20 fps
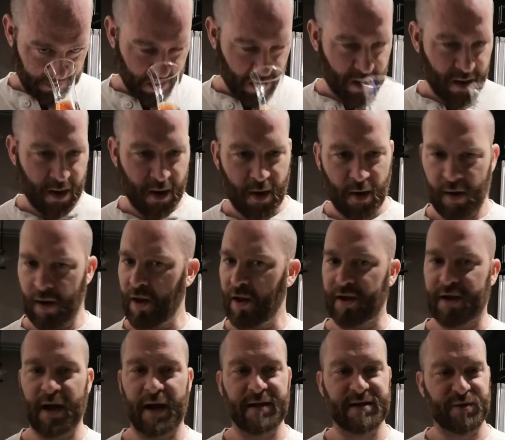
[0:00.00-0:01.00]
all
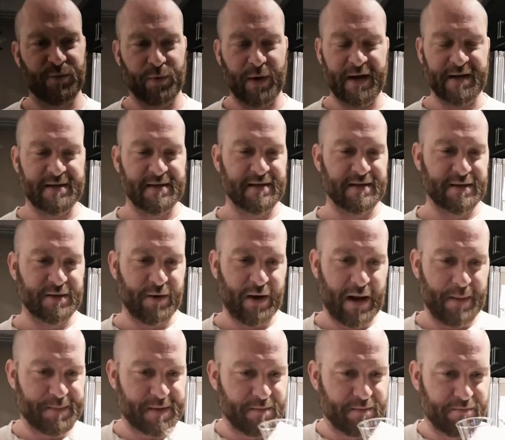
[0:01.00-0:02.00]
kinds of raisins and
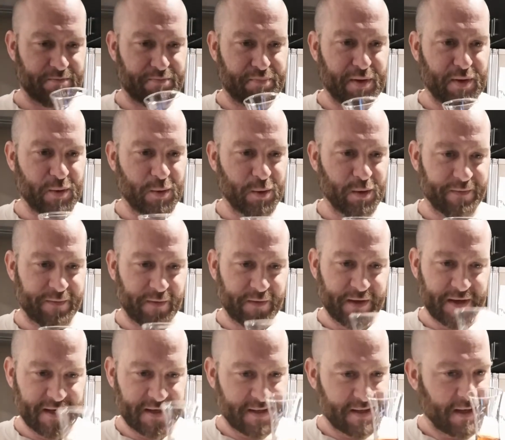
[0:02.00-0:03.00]
grapes and
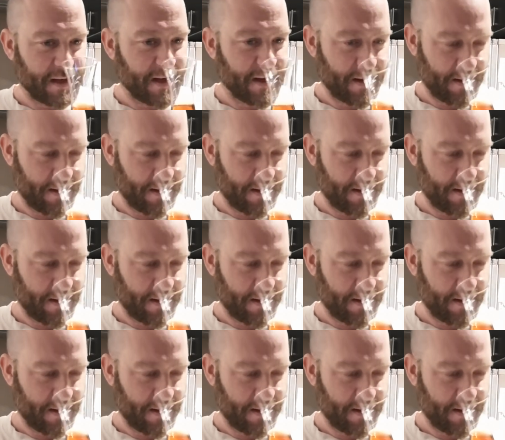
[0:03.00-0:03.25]
beautifulness.